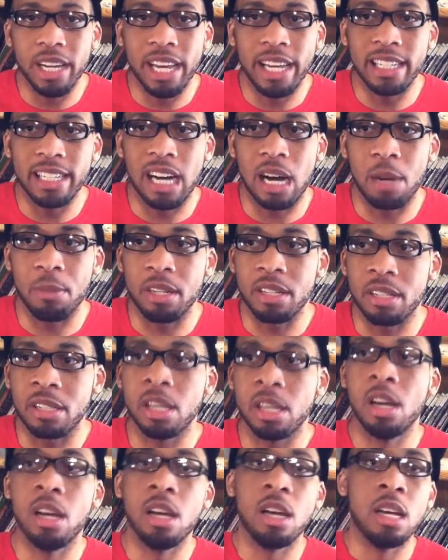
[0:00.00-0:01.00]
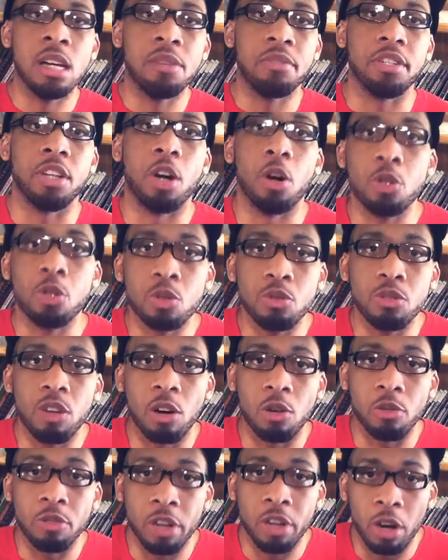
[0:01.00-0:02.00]
deal with hate comments. For those who
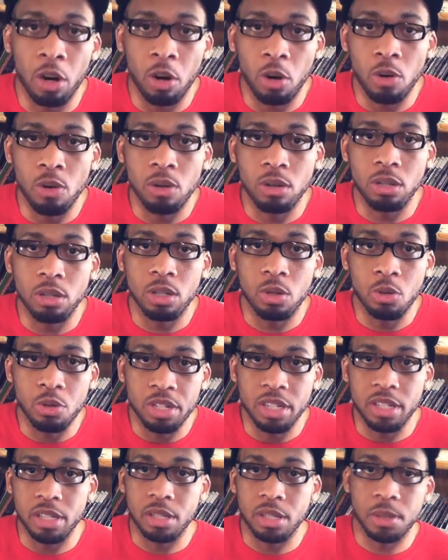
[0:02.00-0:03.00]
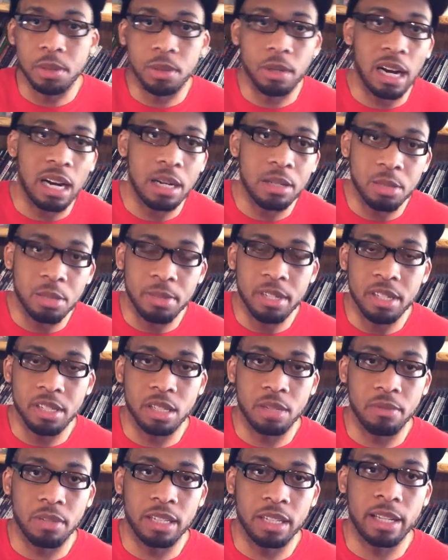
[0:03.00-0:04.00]
don't know, who just subscribed to me and
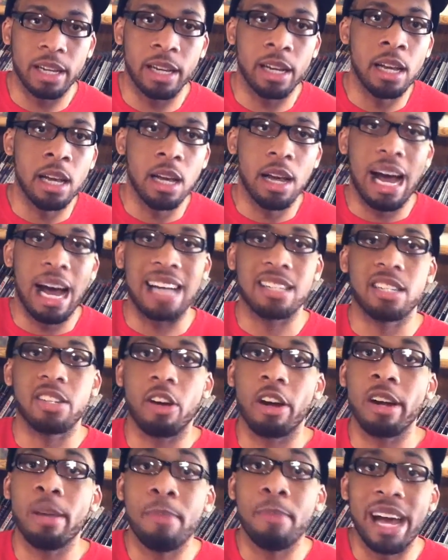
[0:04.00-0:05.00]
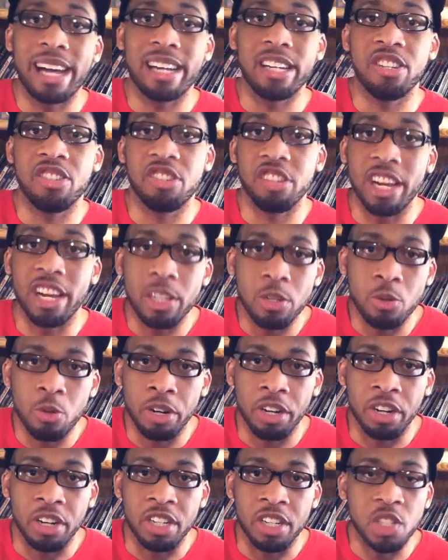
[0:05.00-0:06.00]
stuff like that, I started back in
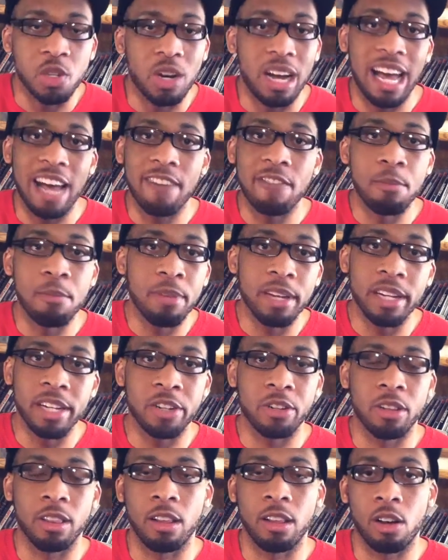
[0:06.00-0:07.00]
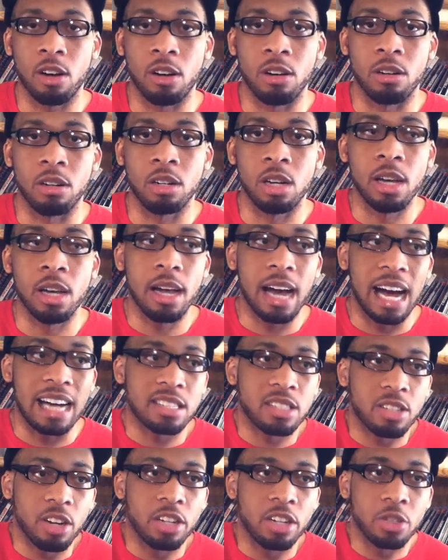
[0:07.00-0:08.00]
January, so I haven't been here long.
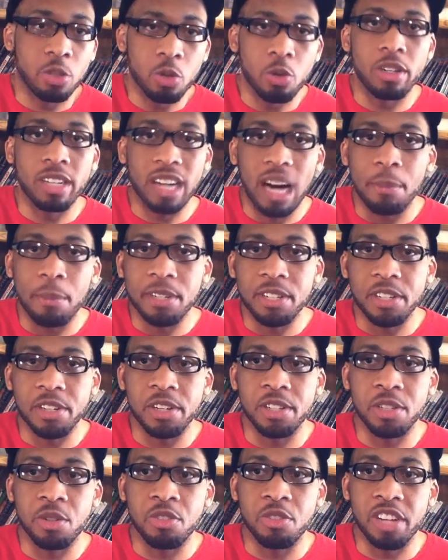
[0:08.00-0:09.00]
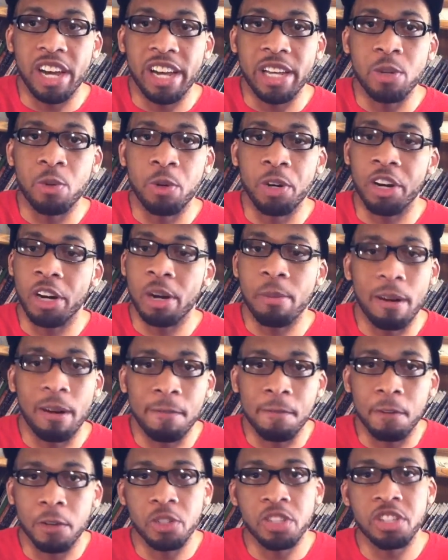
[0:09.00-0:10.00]
I started doing commentaries on January.
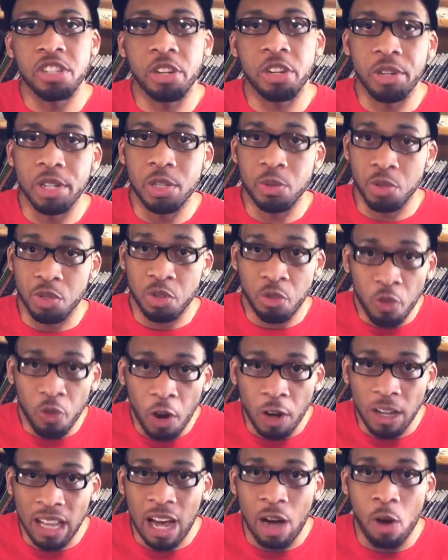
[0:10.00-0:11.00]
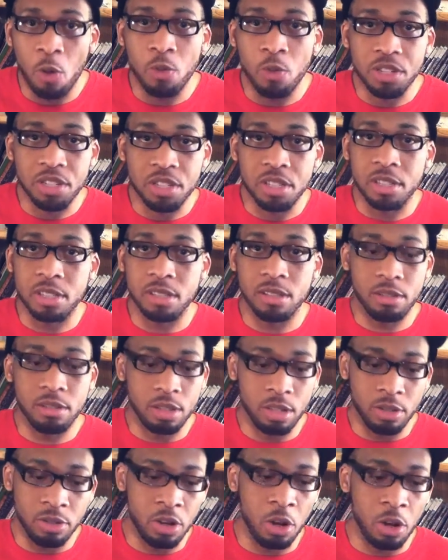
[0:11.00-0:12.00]
My first series was Fallout, which is,